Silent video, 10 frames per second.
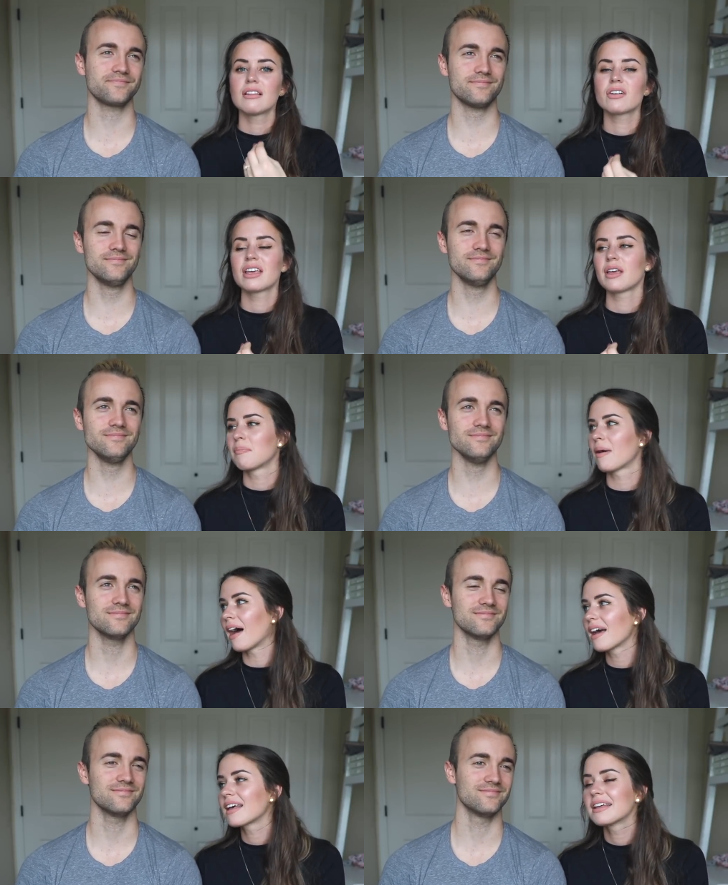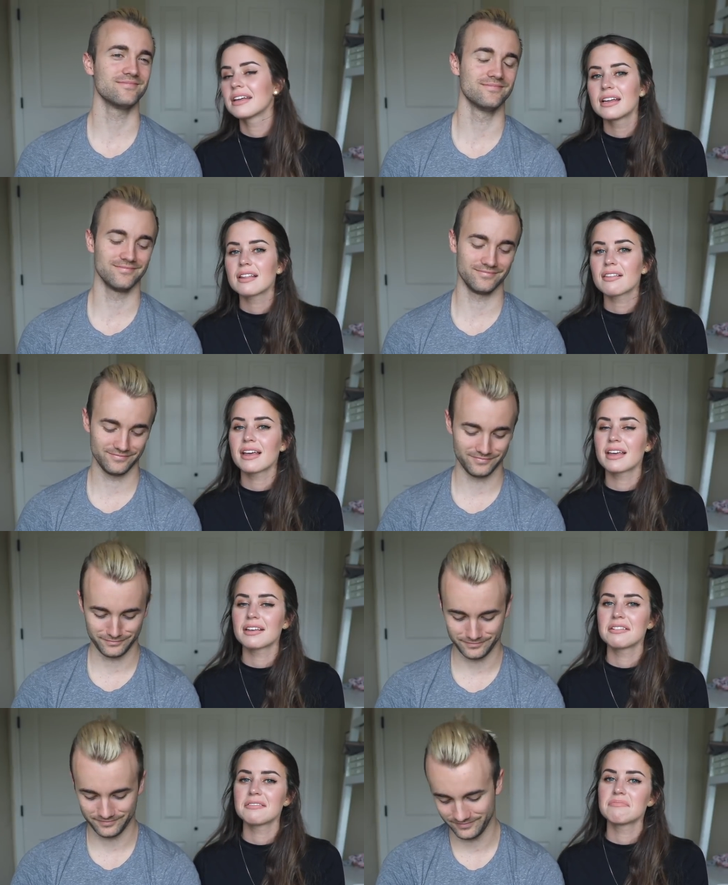Speaker 1: Looking back, like,
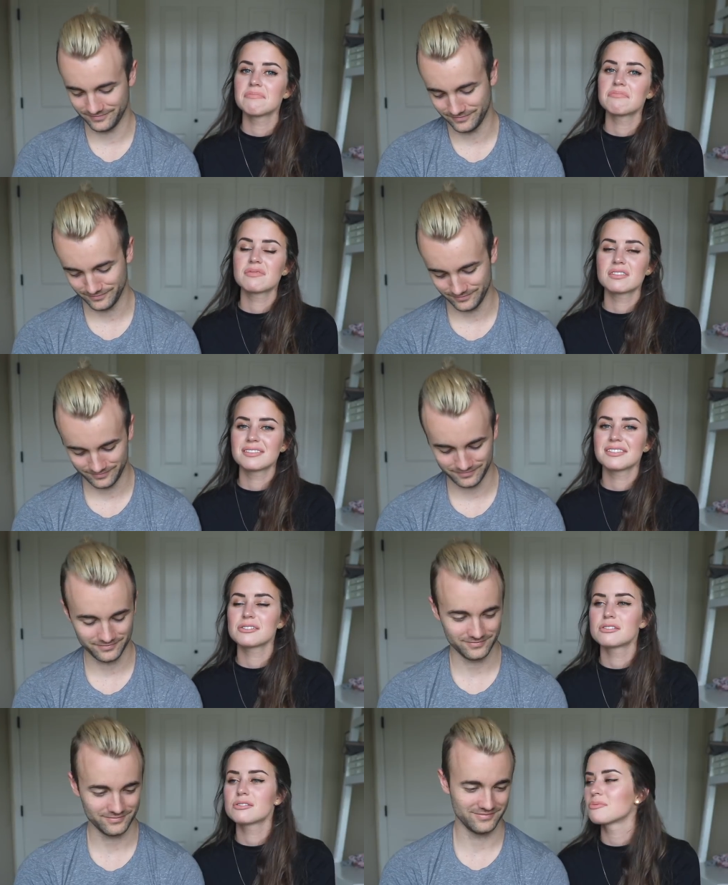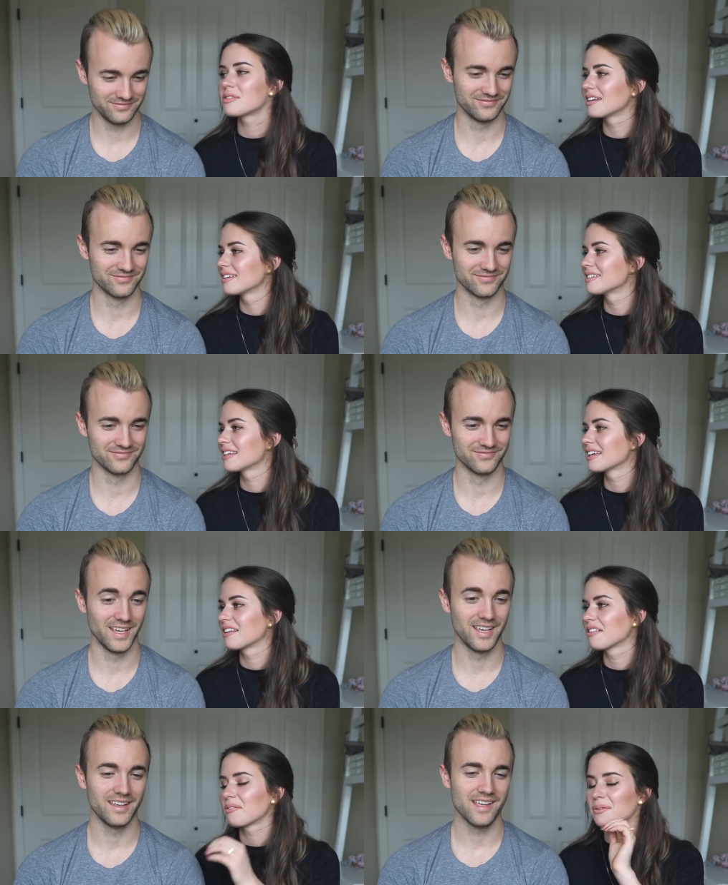the sweetest thing in
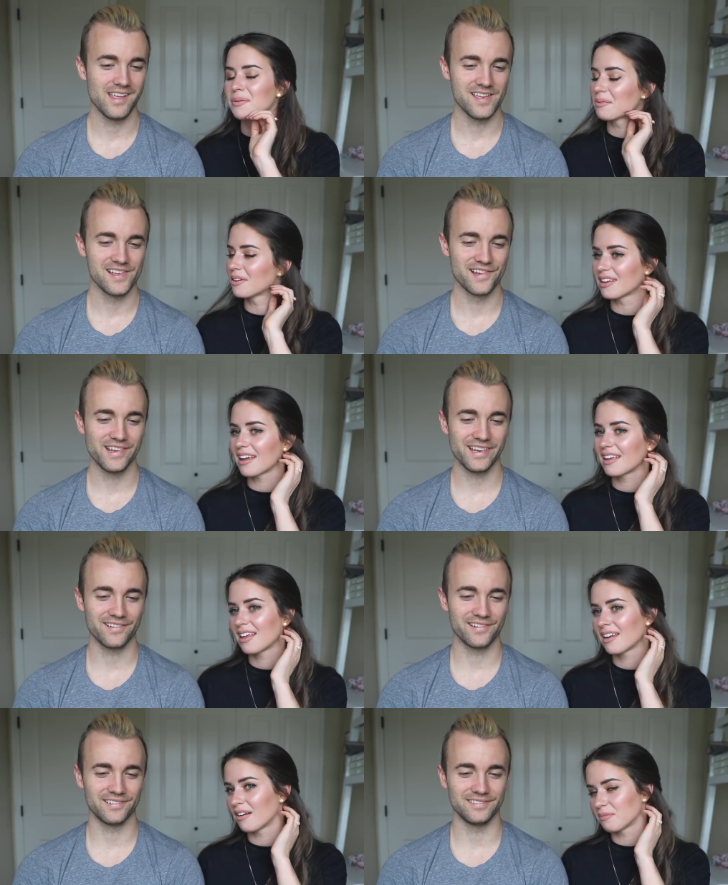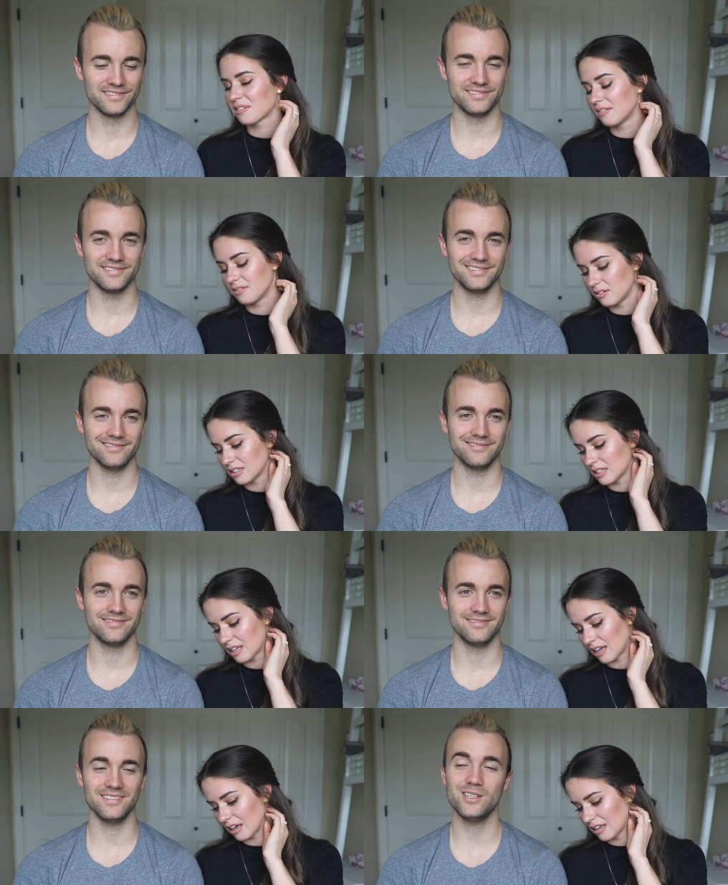the whole world. I cannot believe you did
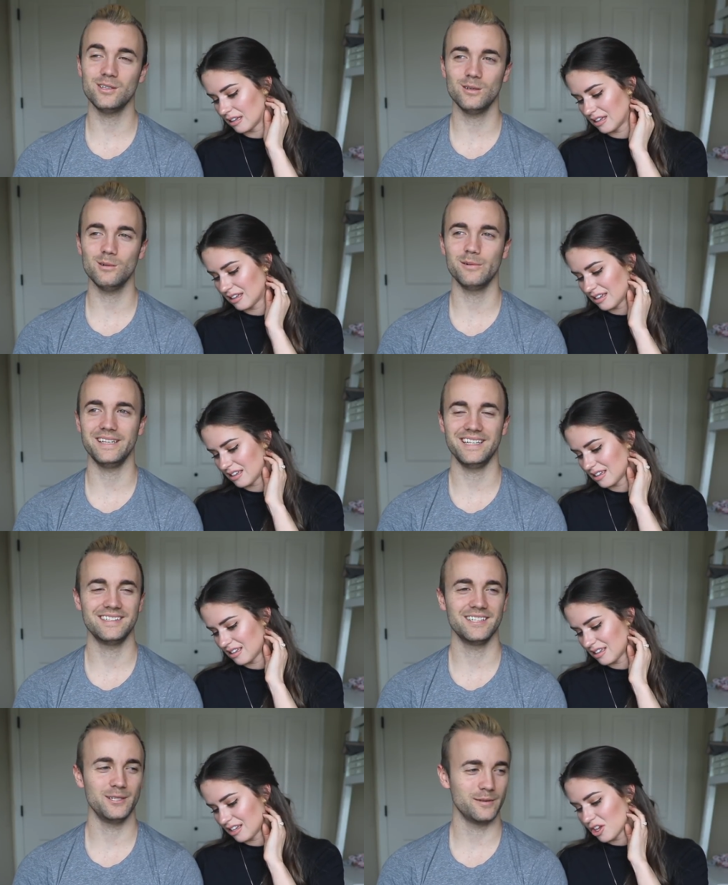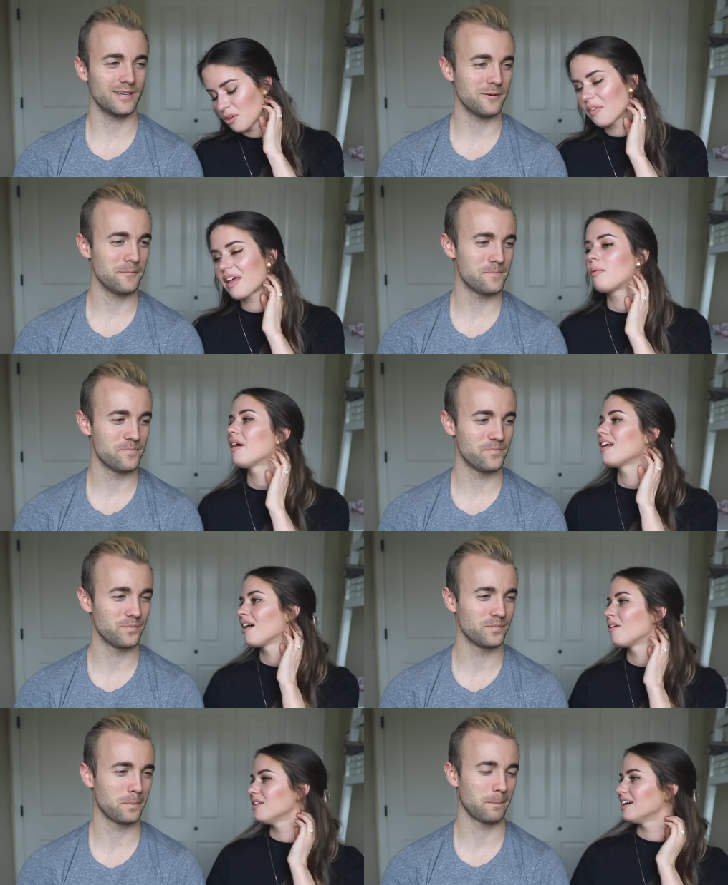that.
Speaker 2: You know what we need to do though. You
Speaker 1: like went
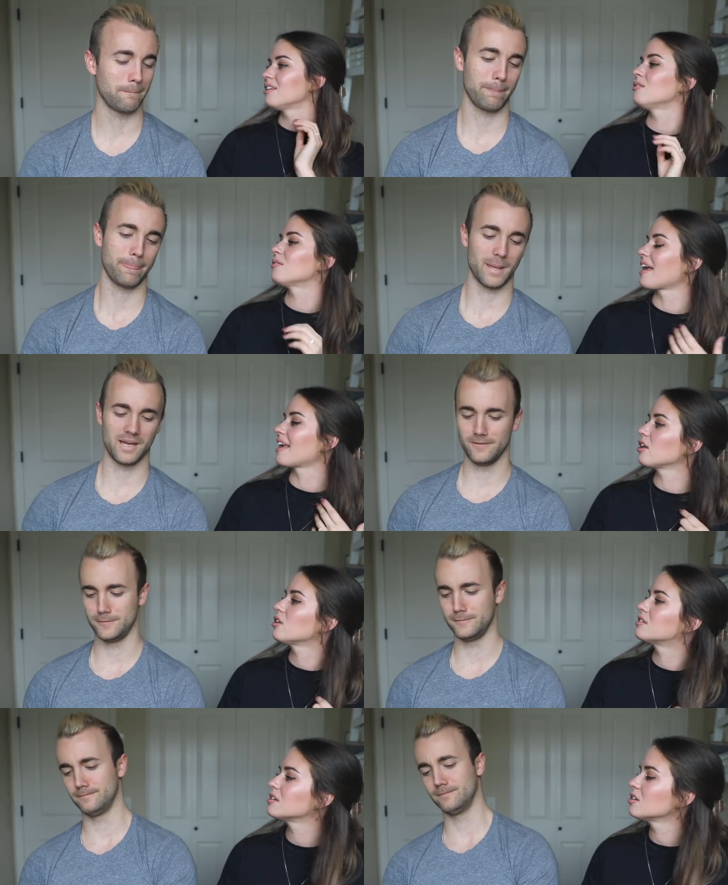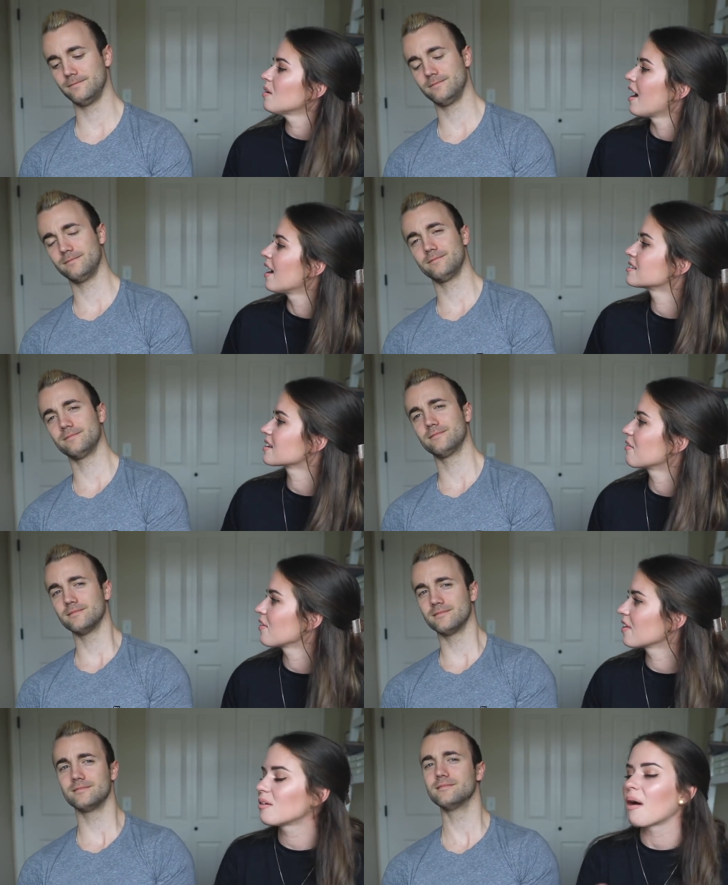out and you like didn't you ask? I feel
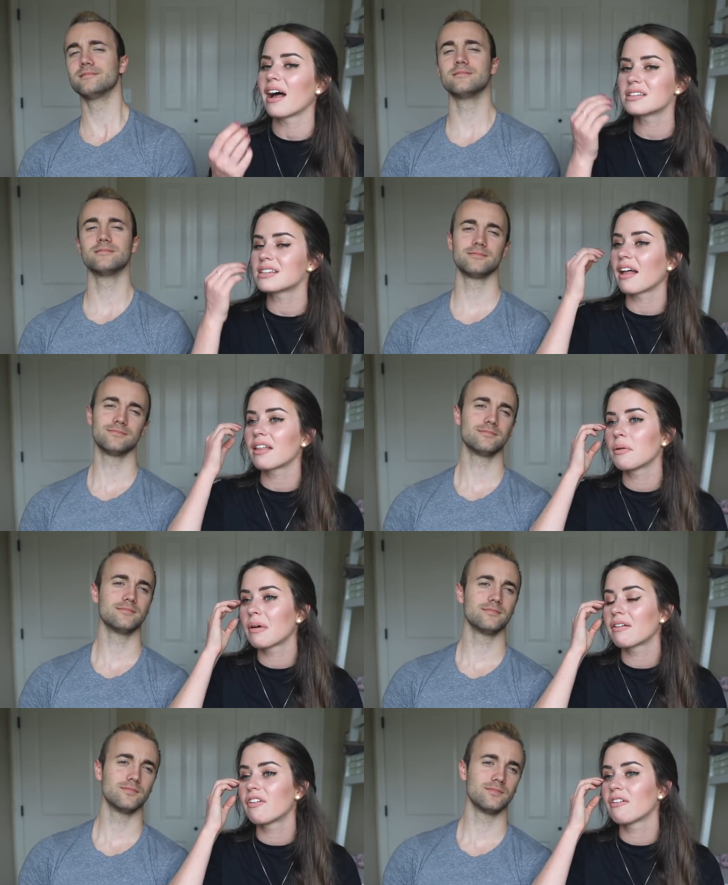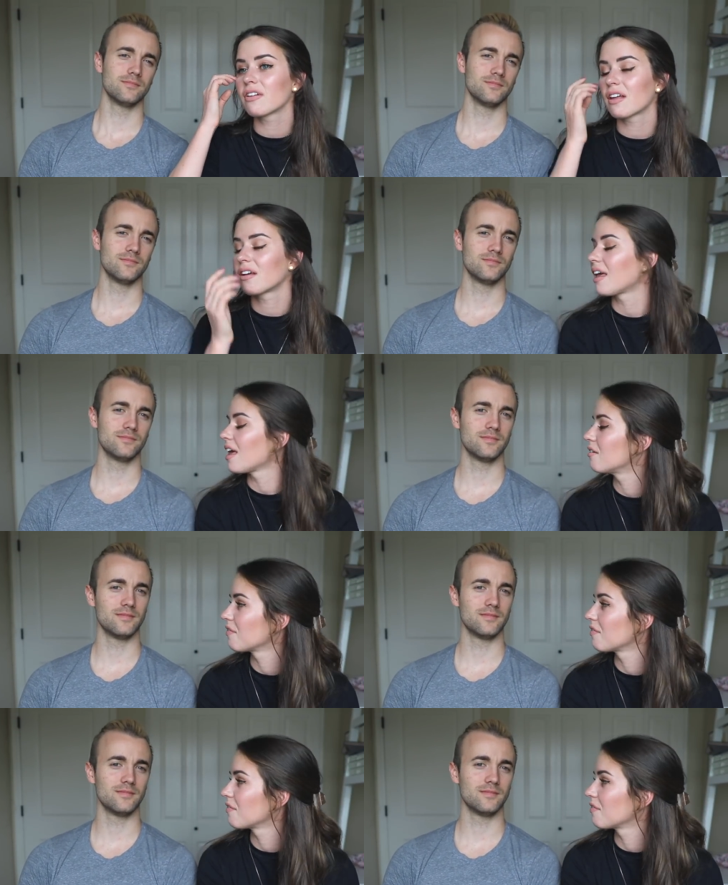like you asked Allie what my favorite like cake